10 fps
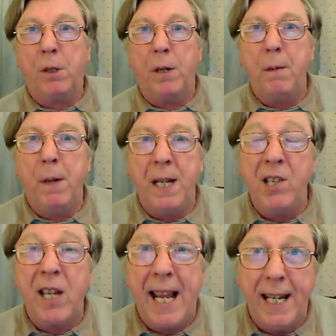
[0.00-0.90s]
or 3
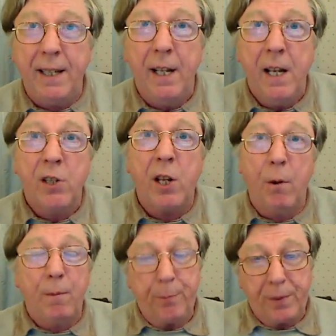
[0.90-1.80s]
minutes in,
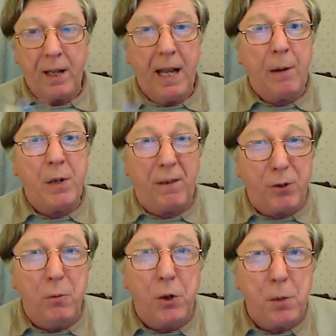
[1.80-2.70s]
so I'm going to have
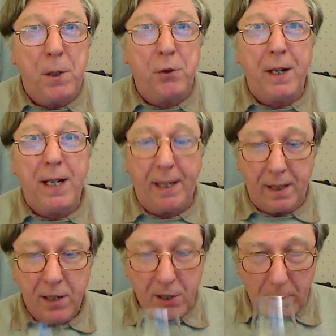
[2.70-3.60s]
to rush my
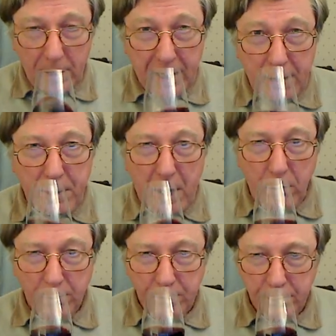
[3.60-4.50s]
drinking. So here we
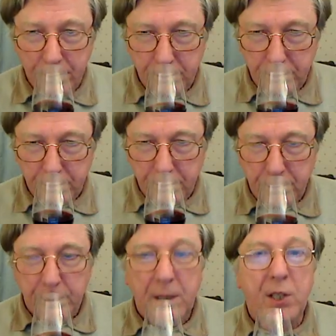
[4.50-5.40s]
go.
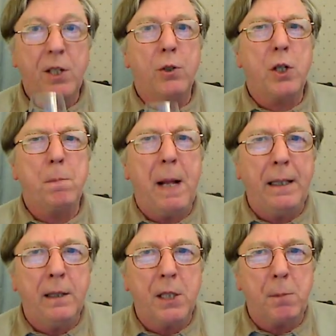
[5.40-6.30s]
Still
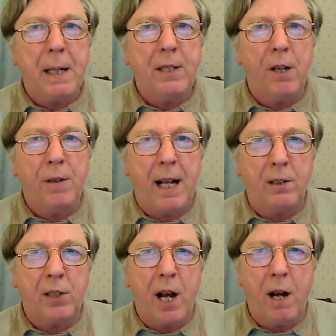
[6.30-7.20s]
smells plenty of
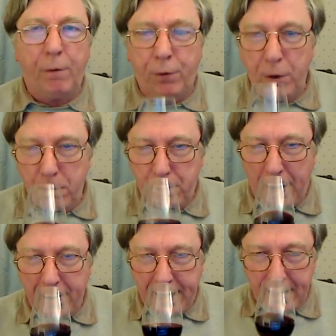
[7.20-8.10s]
that dark fruit
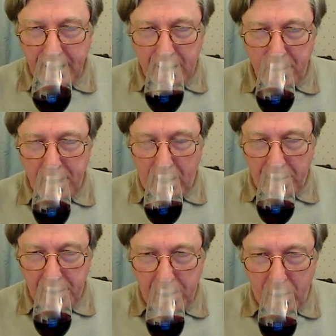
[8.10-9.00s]
berry coming
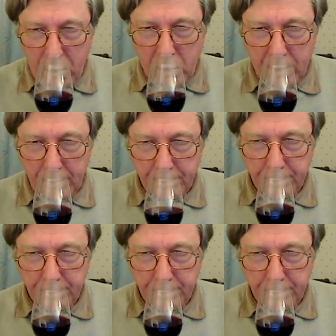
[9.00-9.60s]
on the nose.